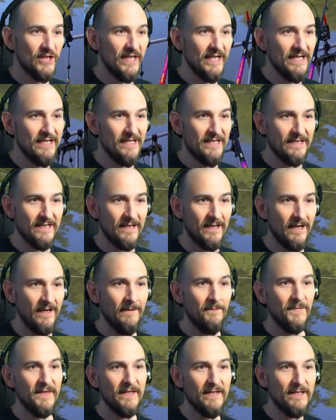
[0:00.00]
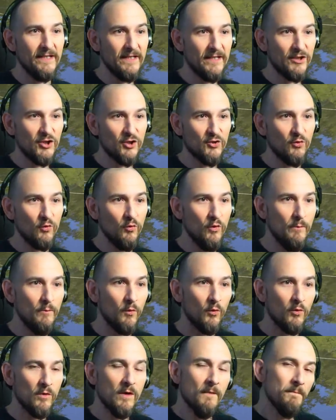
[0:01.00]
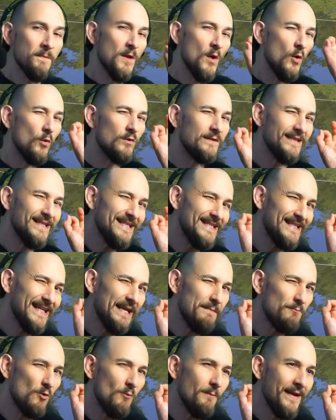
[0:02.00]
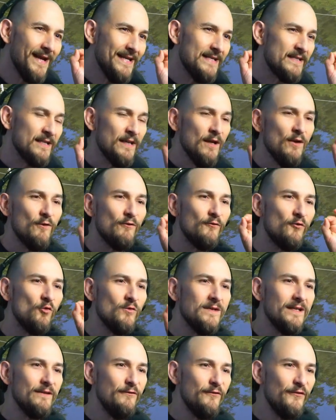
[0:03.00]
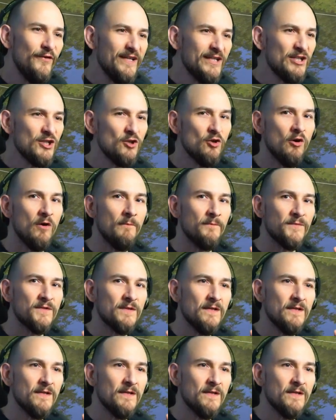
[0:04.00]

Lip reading: We can strike right away, because it only releases once the fish bites,